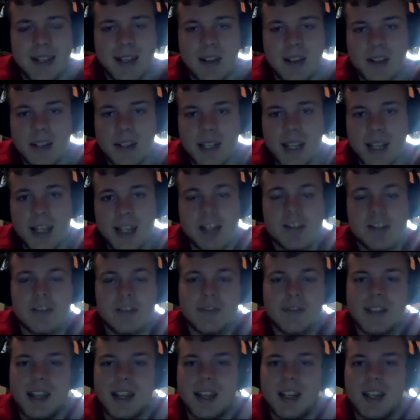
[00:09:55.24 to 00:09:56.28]
on it. I couldn't
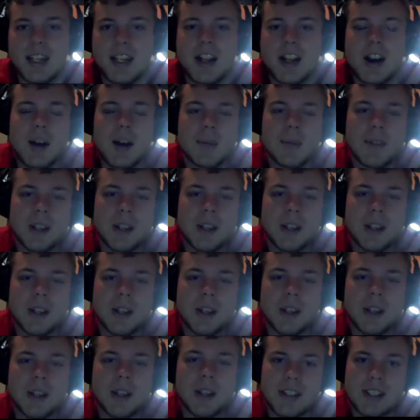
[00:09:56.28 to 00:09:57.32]
find any comps on it,
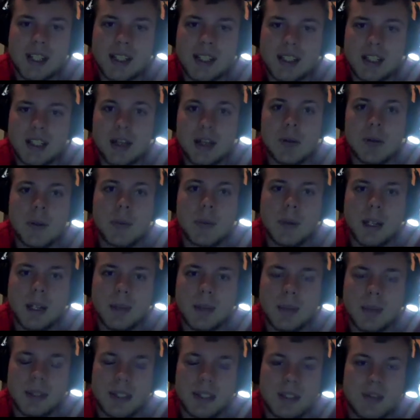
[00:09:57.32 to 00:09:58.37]
so I just had to go with what I
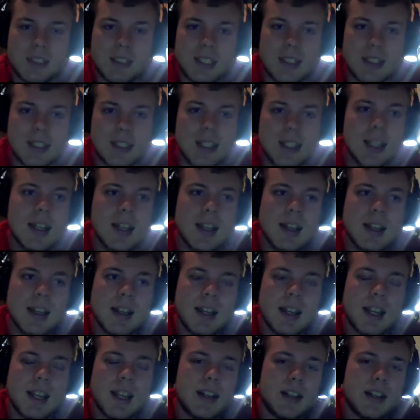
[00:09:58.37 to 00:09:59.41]
believed in.
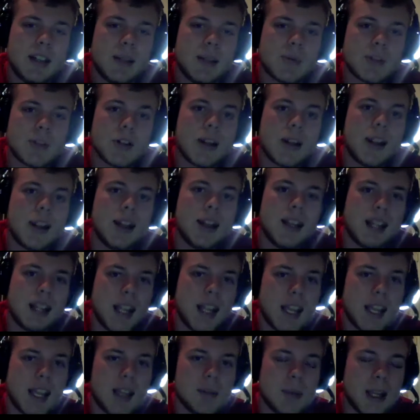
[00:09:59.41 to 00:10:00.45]
I ended up trading
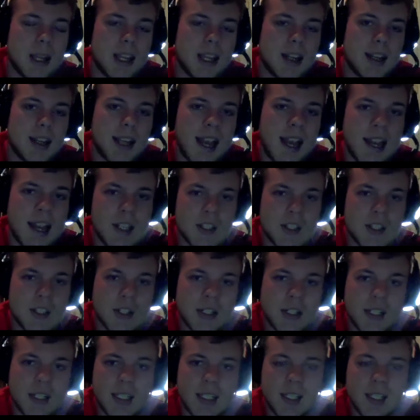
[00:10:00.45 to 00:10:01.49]
and paying cash
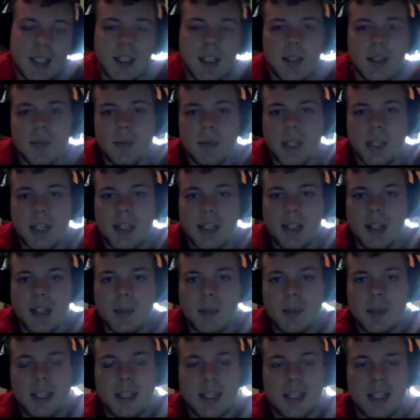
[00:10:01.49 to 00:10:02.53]
on it, but ended up
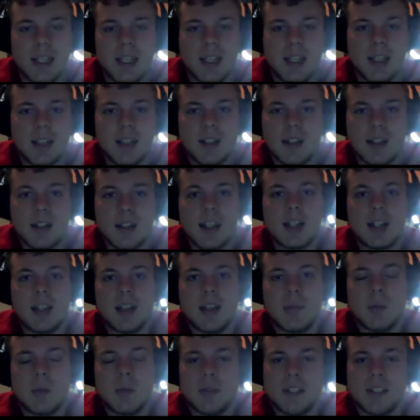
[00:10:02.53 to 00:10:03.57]
getting it and ended up
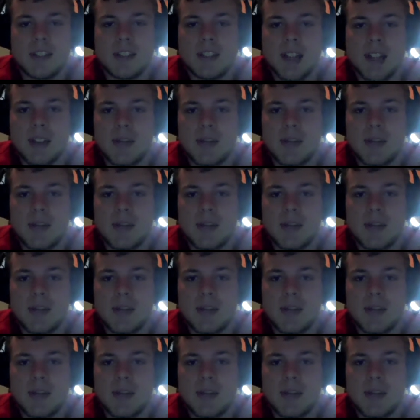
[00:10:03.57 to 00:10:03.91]
moving stuff